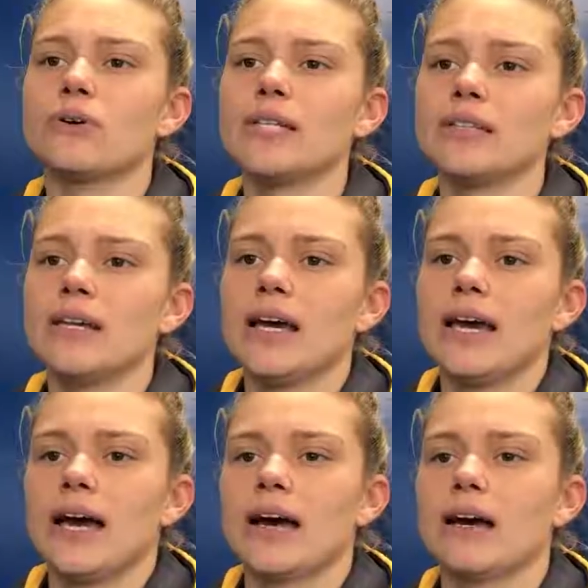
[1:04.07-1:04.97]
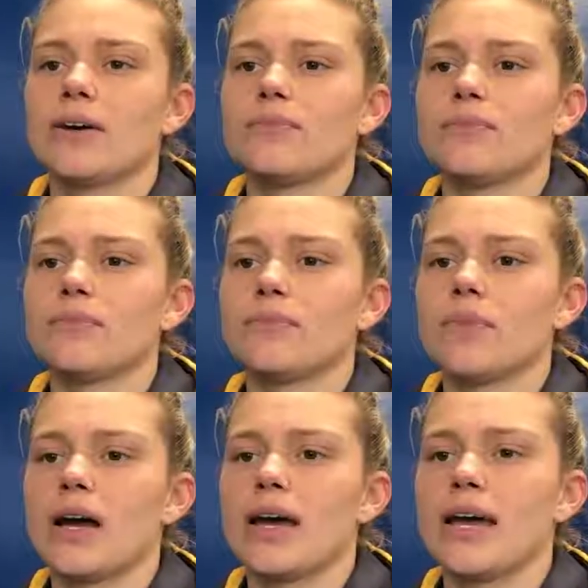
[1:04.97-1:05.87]
forward, and
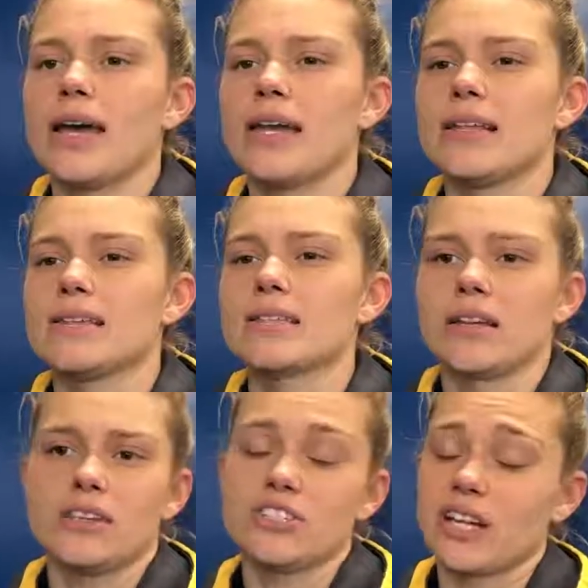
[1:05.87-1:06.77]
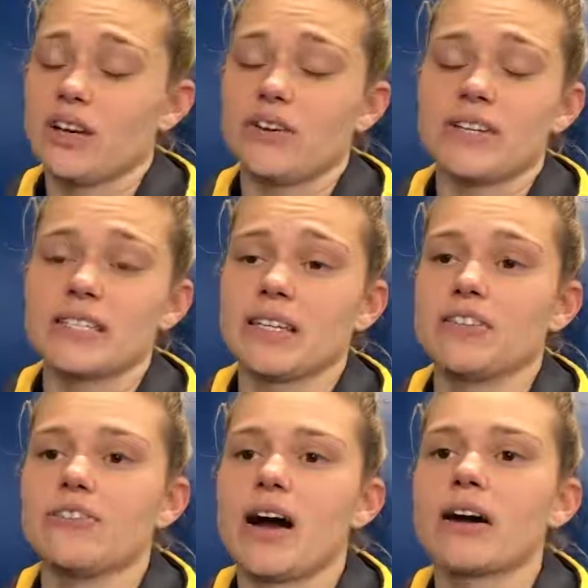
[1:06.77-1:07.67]
Jedda obviously
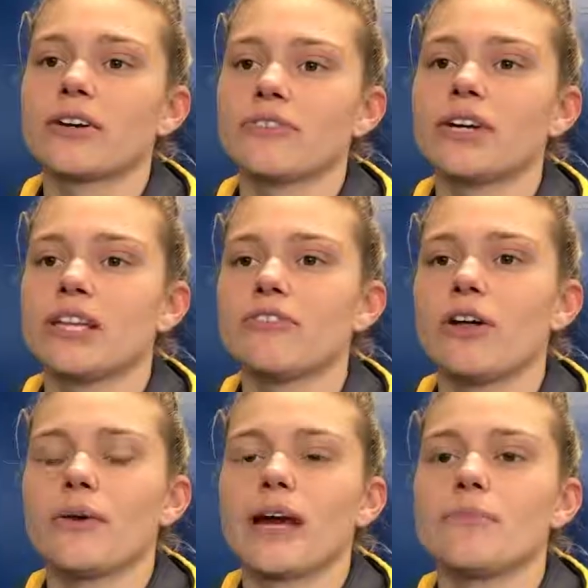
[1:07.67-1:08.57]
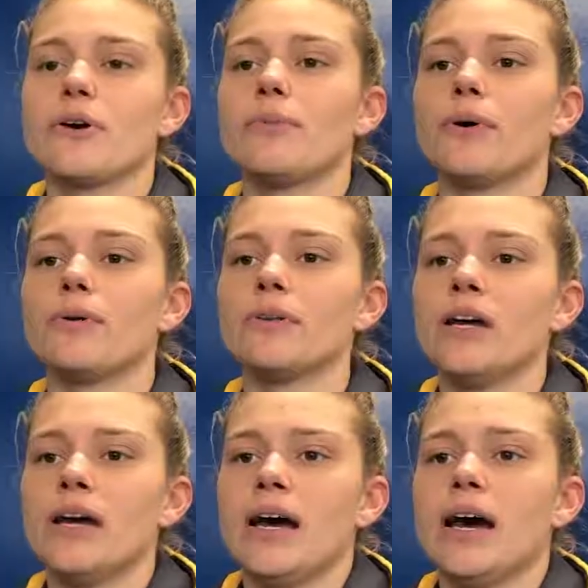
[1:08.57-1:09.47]
in the ruck, really following up her ball.
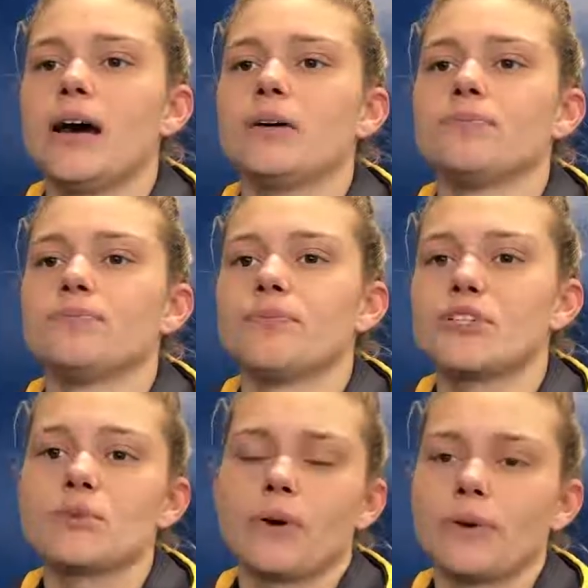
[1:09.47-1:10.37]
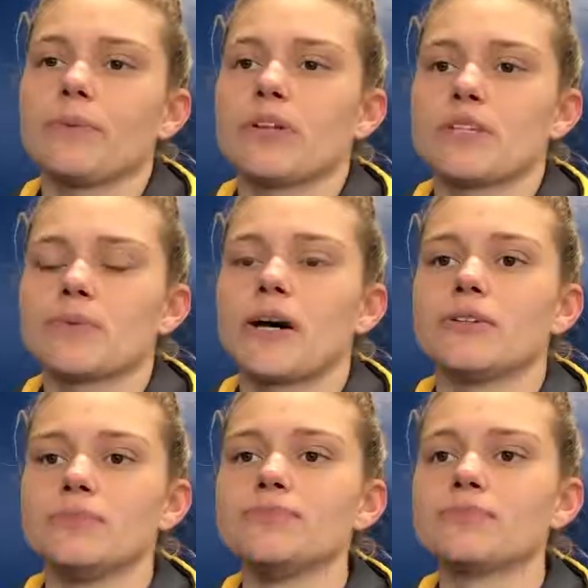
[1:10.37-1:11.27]
Which is what we want as well.